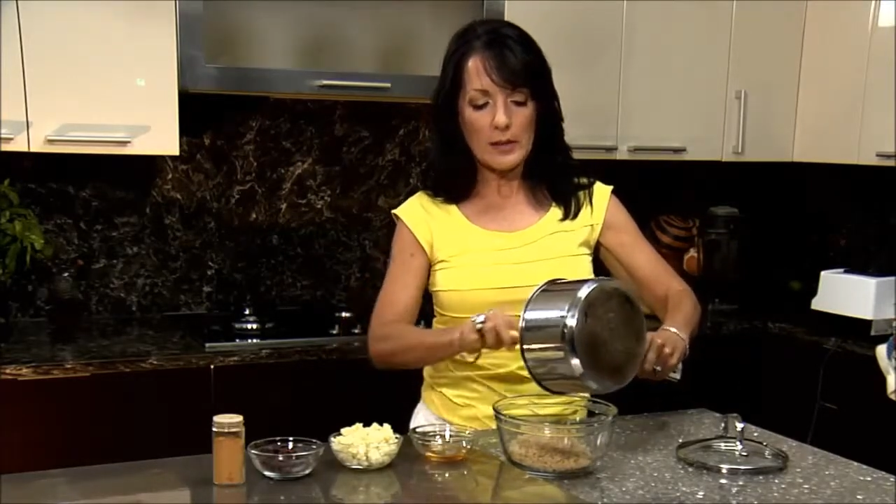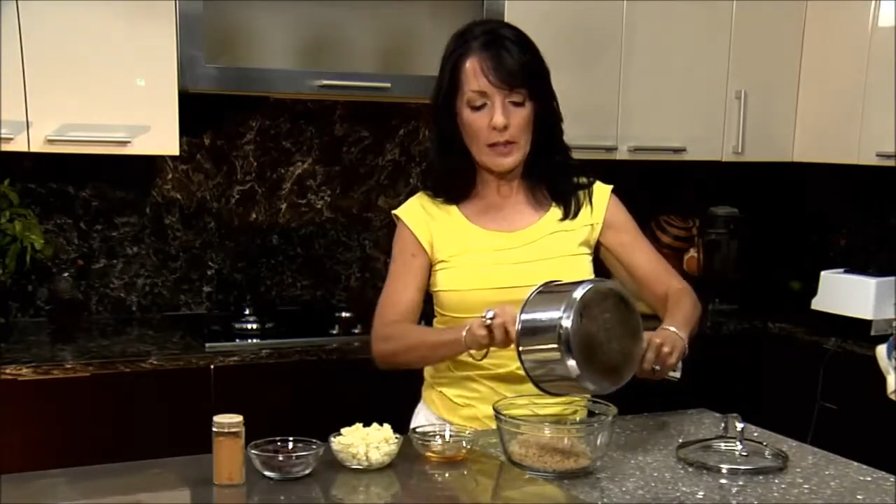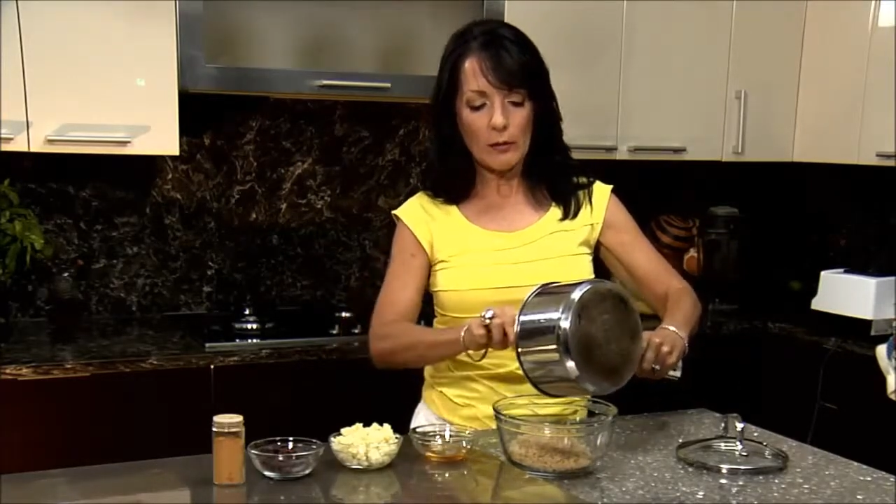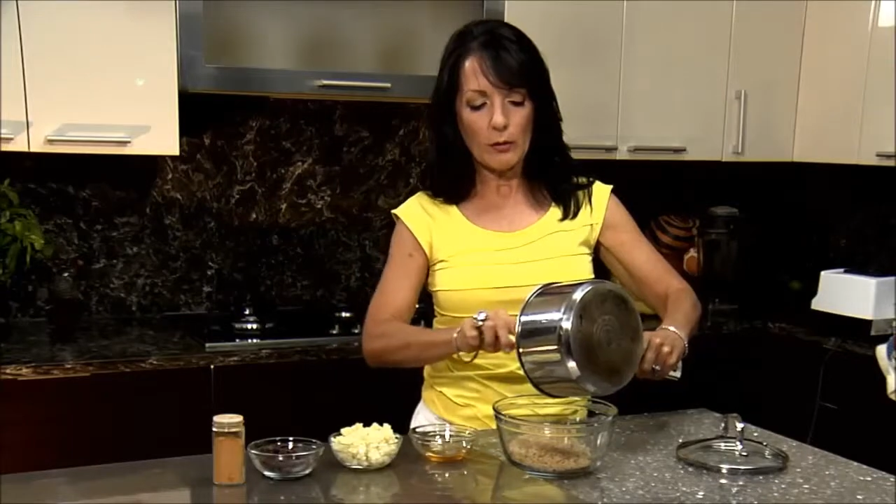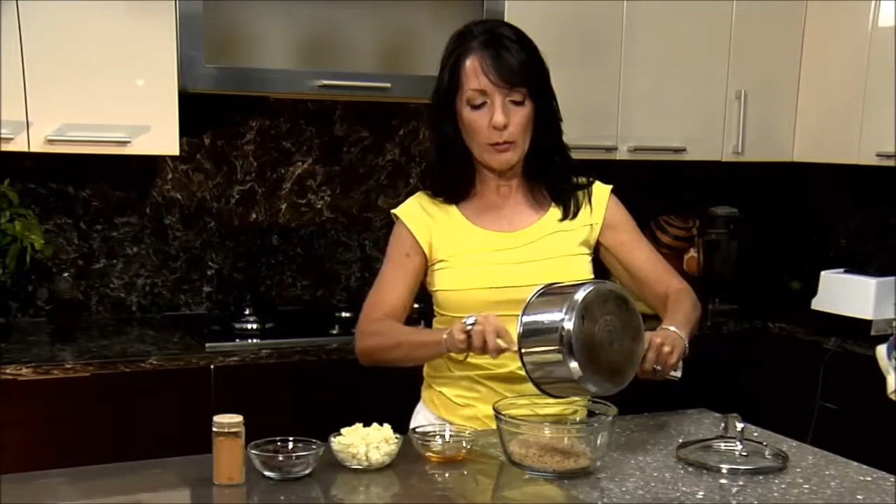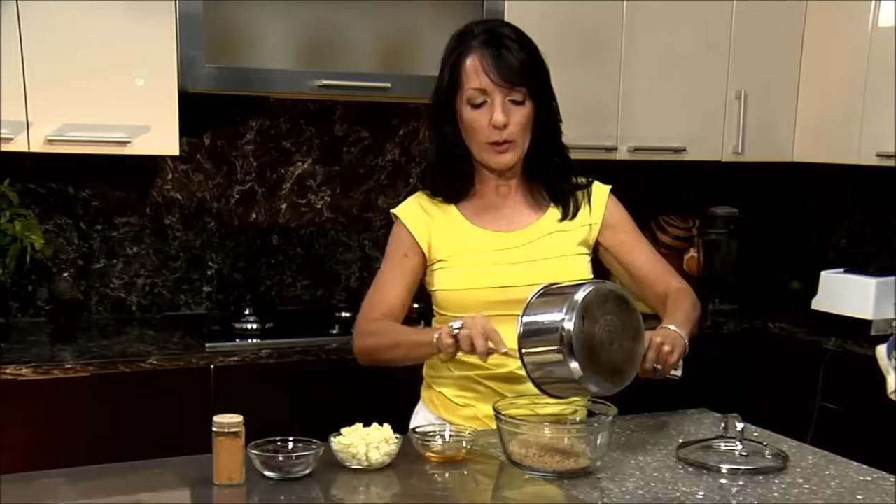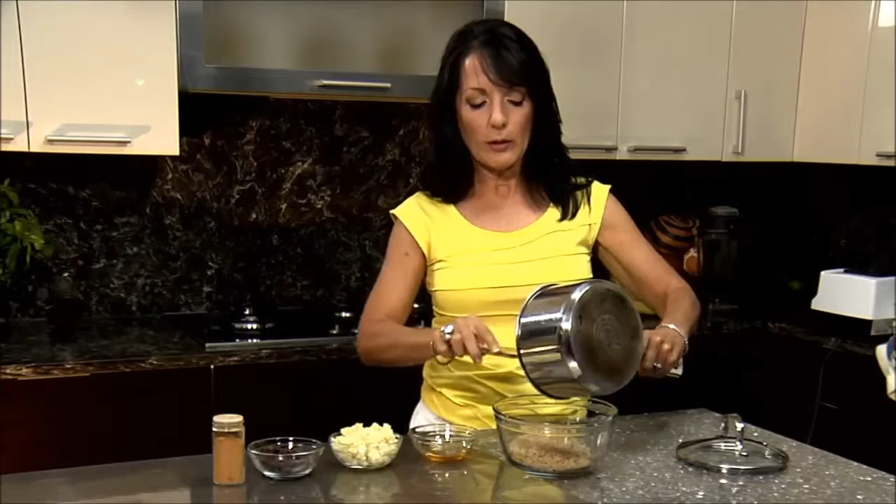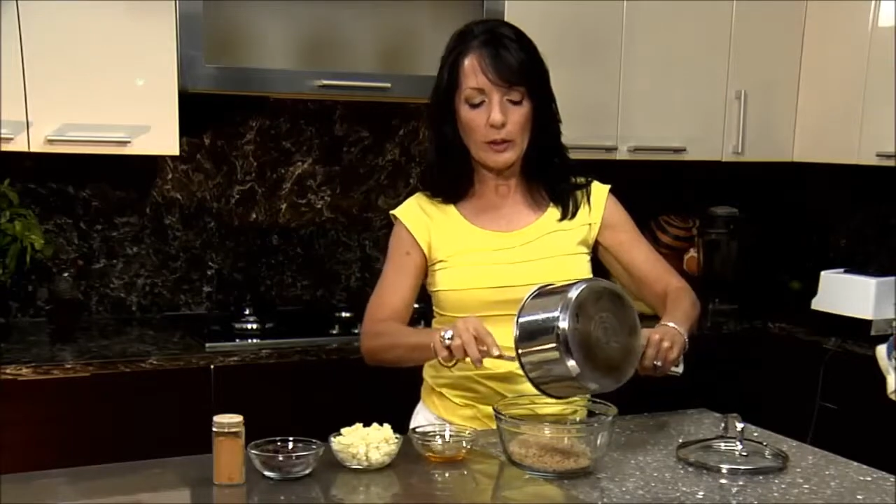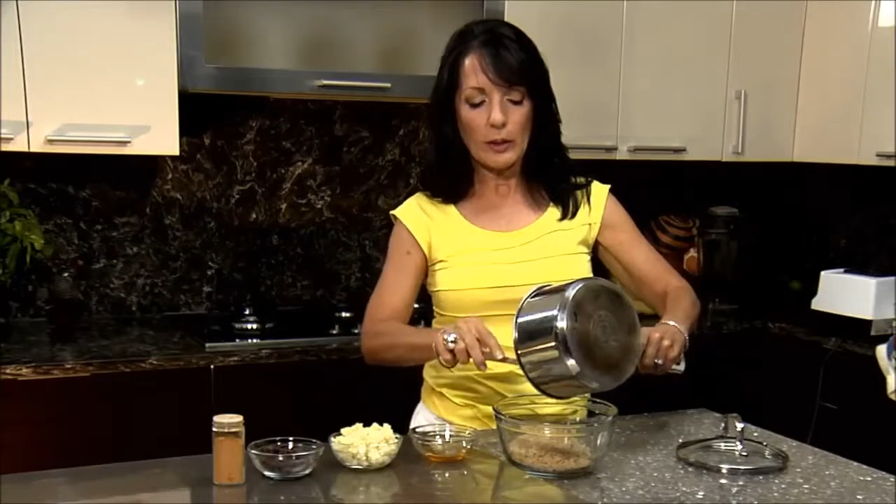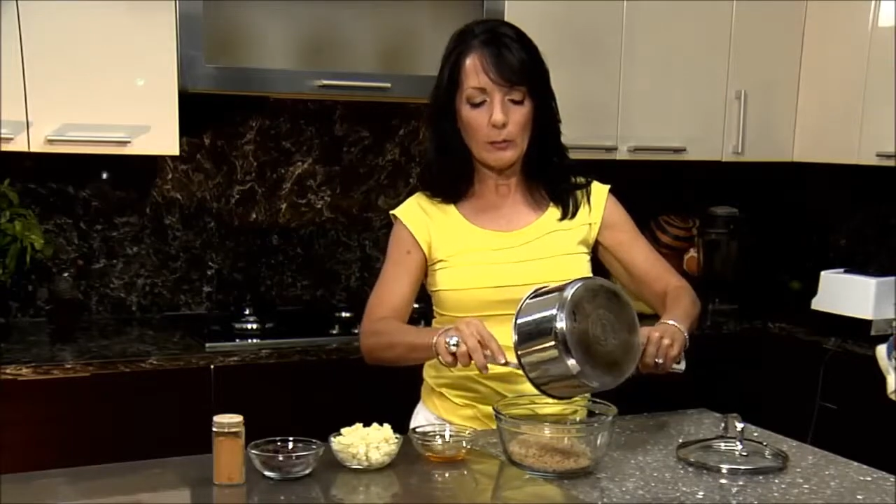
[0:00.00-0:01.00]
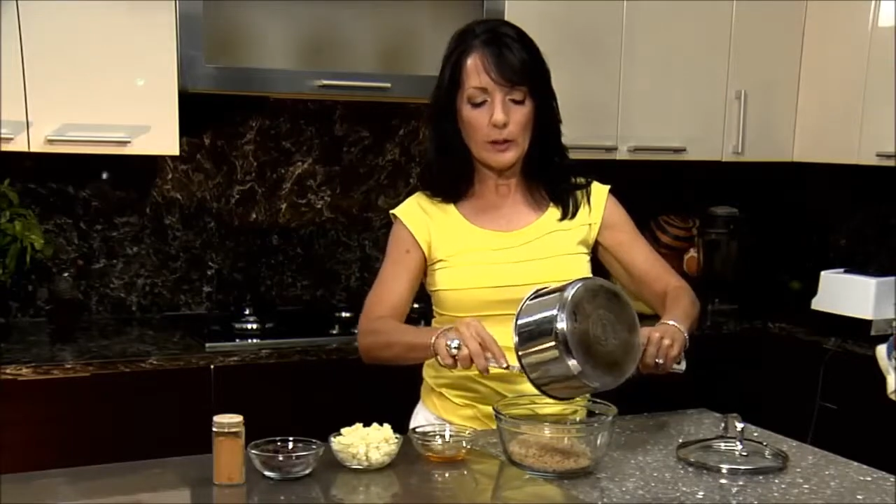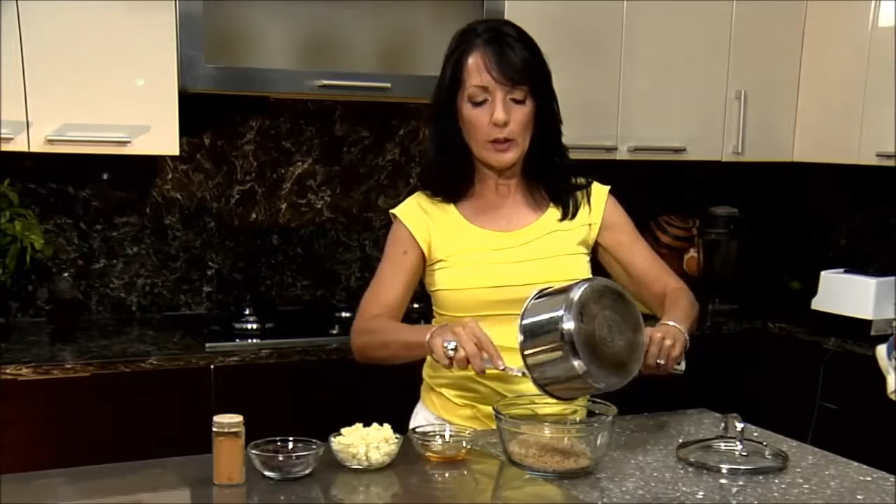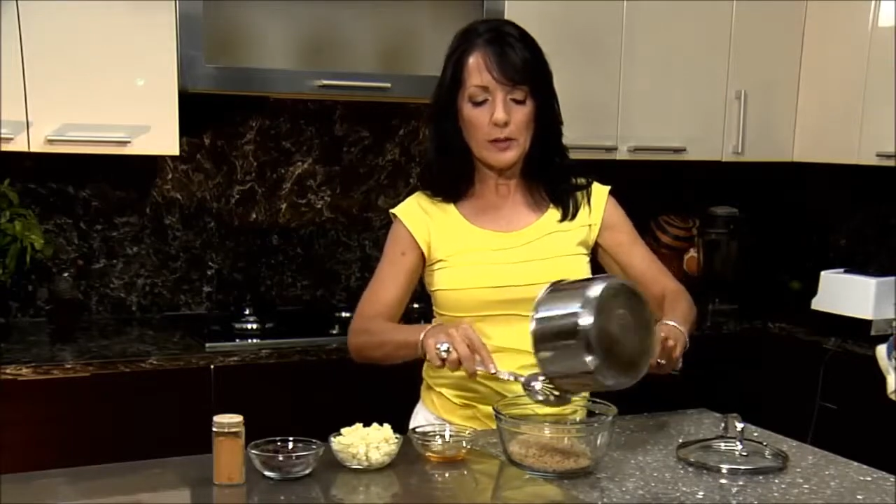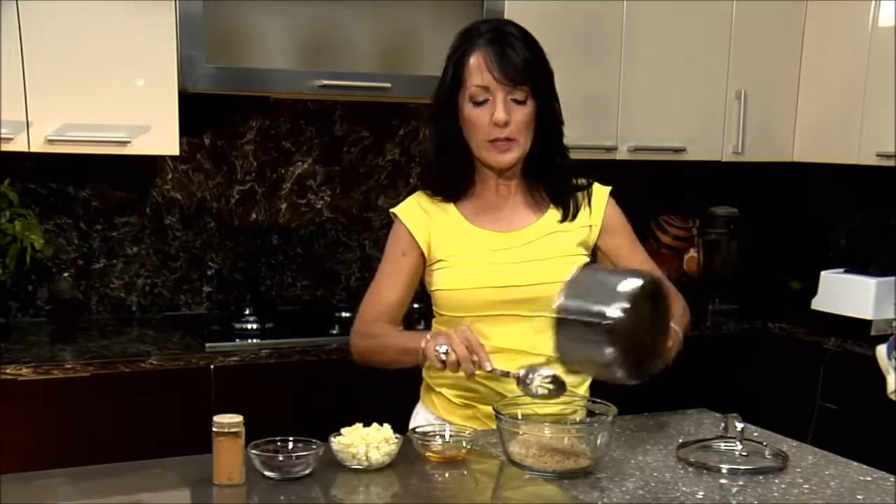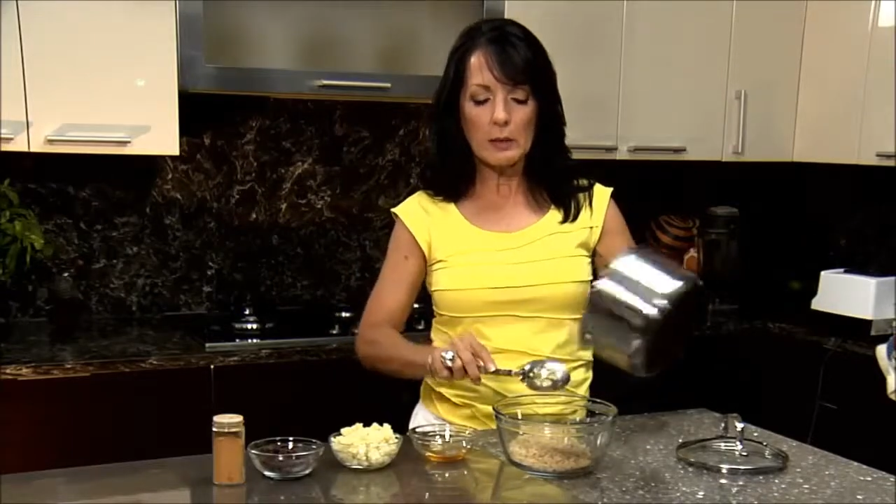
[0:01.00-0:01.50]
South America
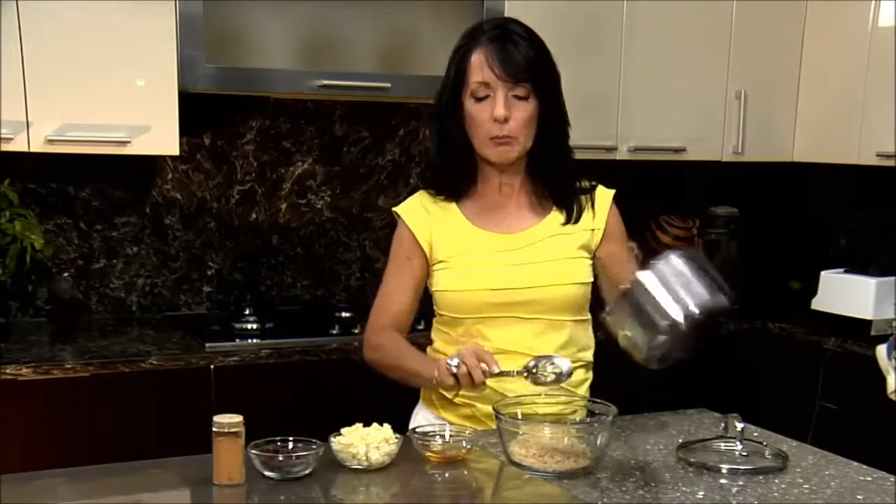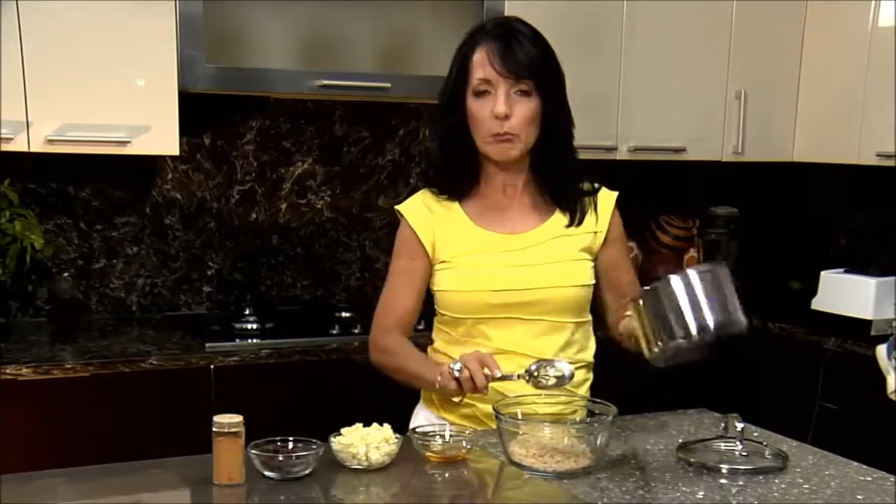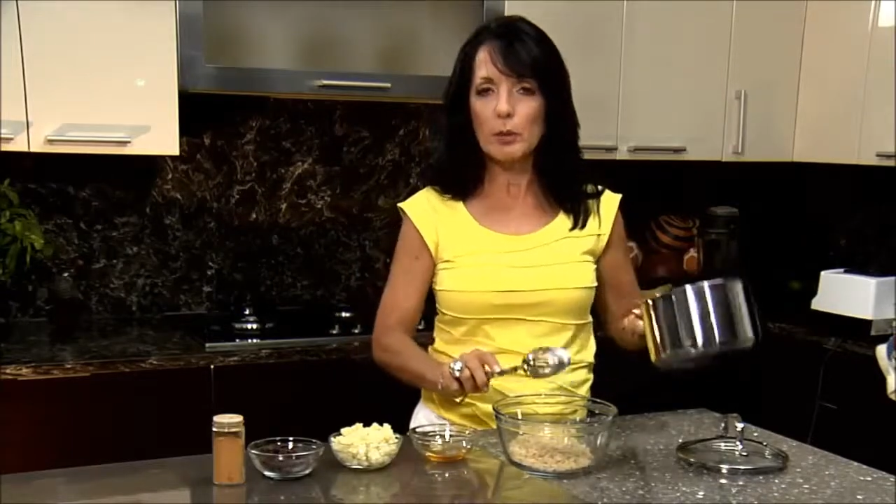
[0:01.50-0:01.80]
because it